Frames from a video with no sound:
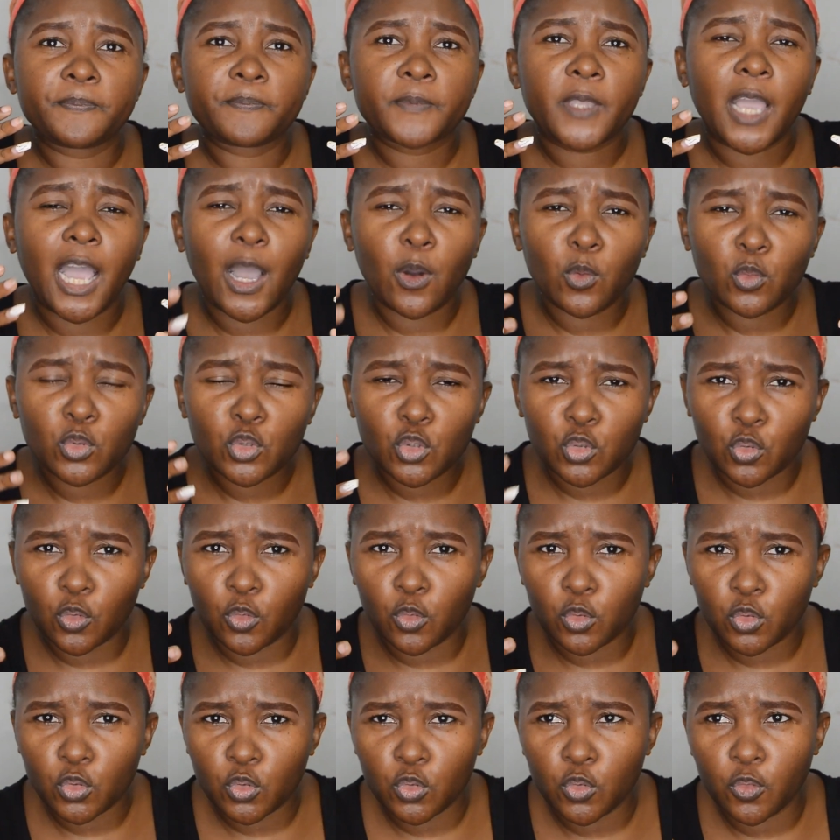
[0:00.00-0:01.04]
how
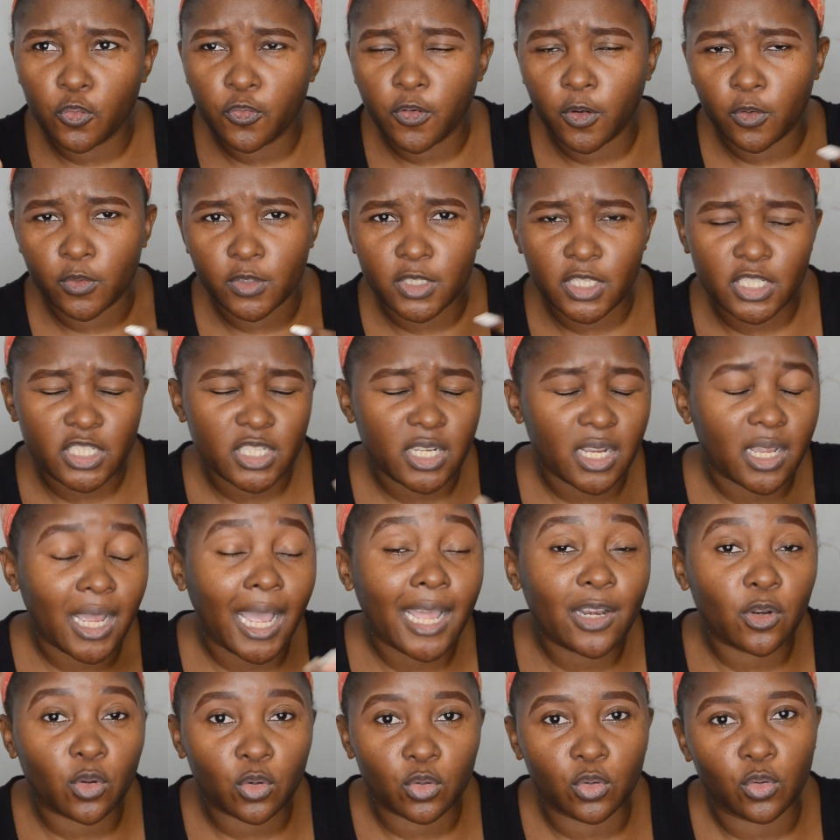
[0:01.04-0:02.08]
to do foundation.
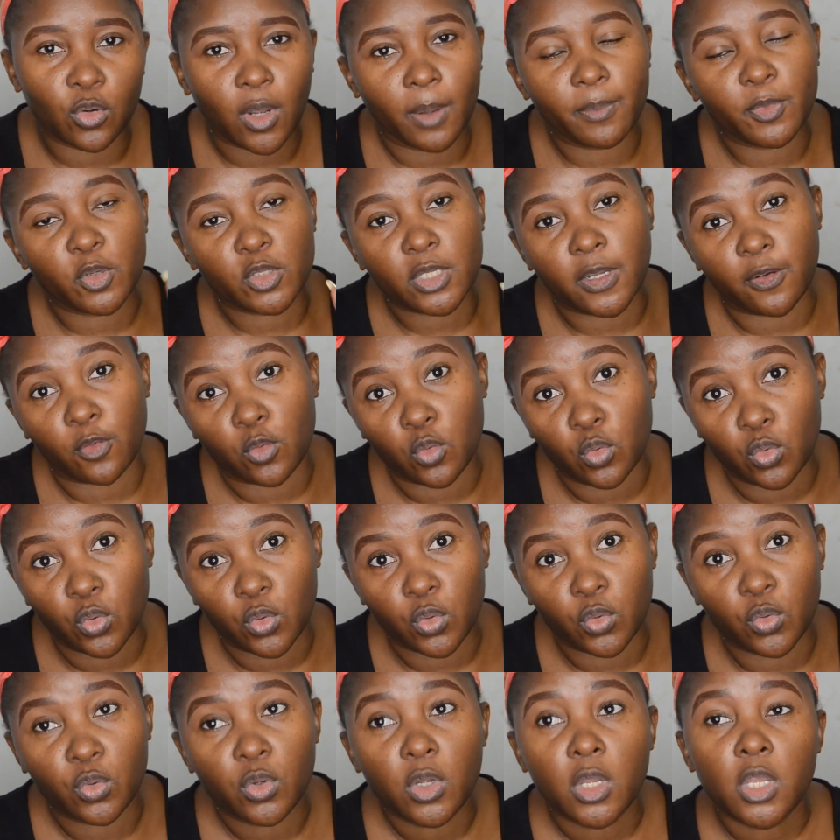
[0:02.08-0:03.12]
I don't know, I'm not a
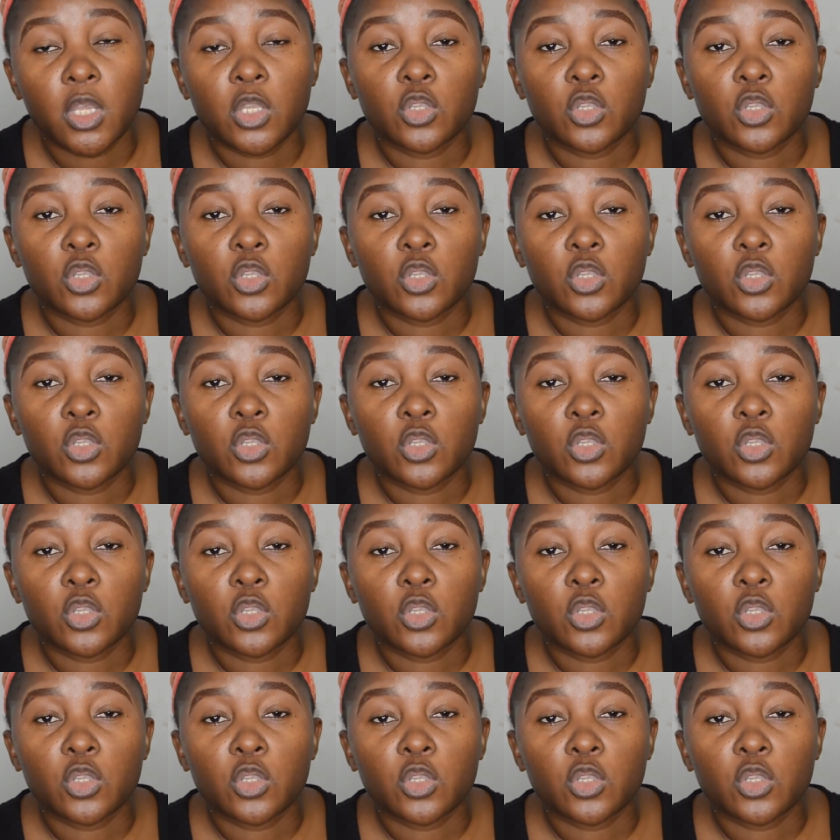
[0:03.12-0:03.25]
guru.